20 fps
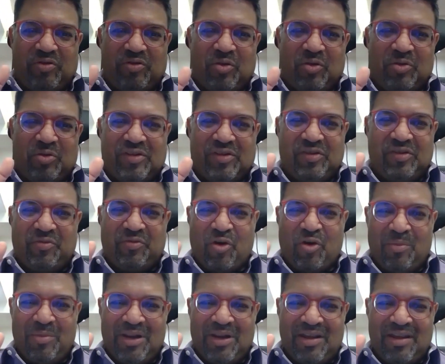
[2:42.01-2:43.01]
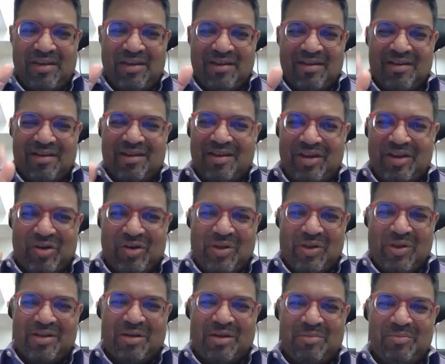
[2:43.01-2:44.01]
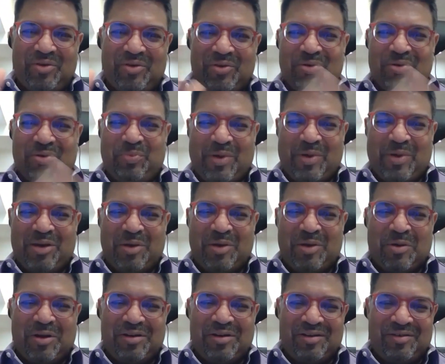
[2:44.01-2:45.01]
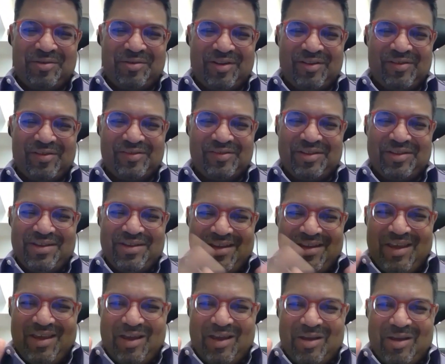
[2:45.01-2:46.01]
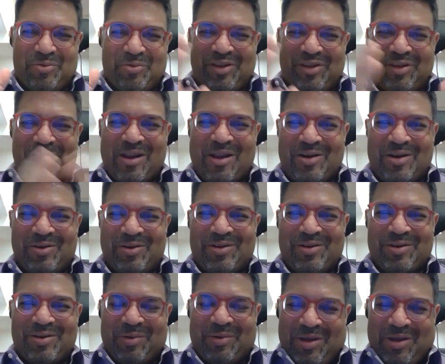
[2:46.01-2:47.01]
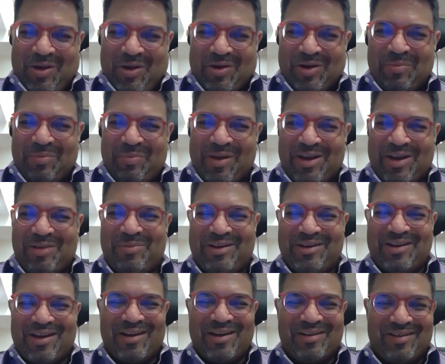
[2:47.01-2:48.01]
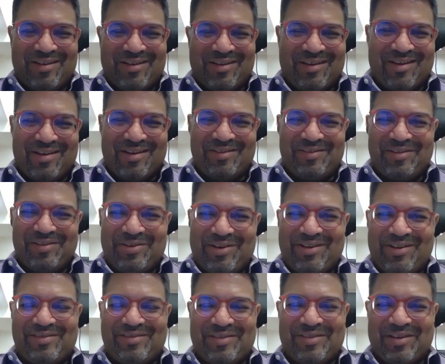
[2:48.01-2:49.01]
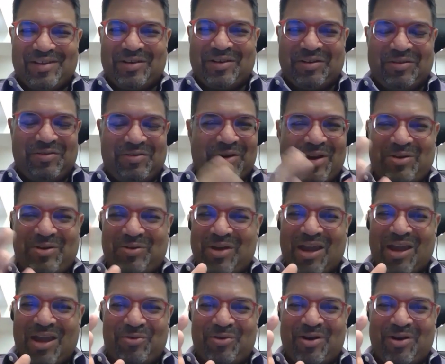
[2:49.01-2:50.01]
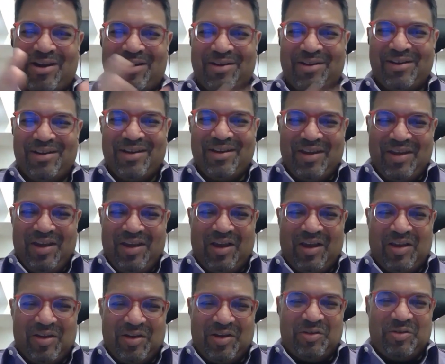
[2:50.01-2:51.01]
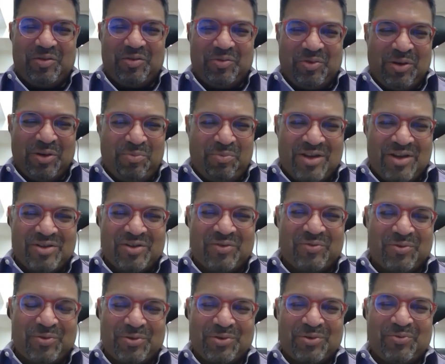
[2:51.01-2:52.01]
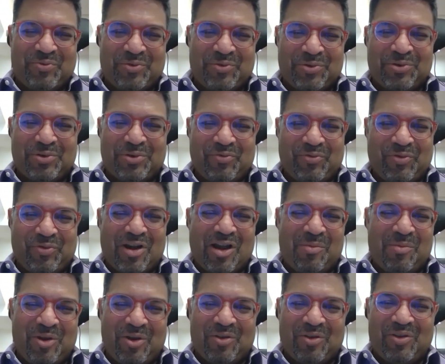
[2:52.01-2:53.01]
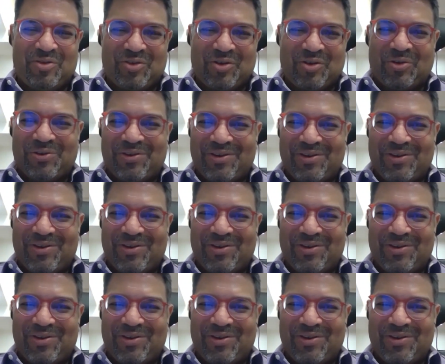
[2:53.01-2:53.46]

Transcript: So just to formally, welcome to Pandemic Punditry. Putting the planet on a pandemic diet series. Great to have you, Ryan. A real pleasure for coming on the show.